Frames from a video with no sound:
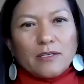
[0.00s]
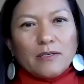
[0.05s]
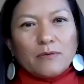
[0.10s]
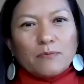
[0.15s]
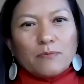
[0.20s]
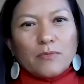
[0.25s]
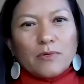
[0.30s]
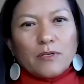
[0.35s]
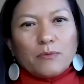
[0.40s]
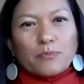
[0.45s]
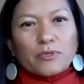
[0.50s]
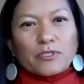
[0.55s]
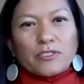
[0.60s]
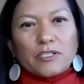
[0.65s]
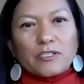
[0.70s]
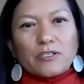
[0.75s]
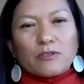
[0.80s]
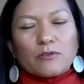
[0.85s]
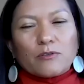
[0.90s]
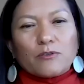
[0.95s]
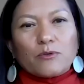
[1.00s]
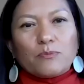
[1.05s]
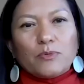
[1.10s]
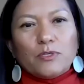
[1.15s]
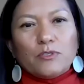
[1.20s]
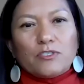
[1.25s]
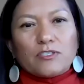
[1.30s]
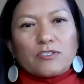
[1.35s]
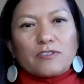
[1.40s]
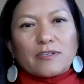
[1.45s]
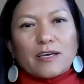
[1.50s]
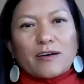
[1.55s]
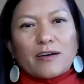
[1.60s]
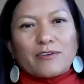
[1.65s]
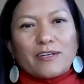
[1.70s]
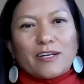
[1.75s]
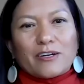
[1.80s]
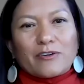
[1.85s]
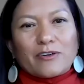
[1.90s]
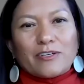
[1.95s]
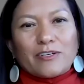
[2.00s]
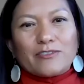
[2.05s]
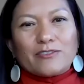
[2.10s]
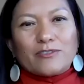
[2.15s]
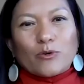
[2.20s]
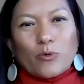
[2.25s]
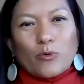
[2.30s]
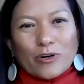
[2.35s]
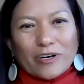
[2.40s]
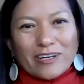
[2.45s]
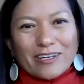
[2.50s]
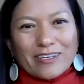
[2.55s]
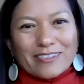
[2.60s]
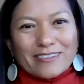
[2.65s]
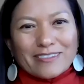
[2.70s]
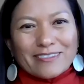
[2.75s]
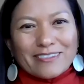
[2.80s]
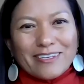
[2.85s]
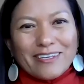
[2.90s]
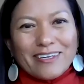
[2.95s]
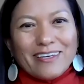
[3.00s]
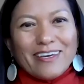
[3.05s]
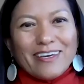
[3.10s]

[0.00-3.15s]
and in, in particular the Puget Sound areas, the orcas.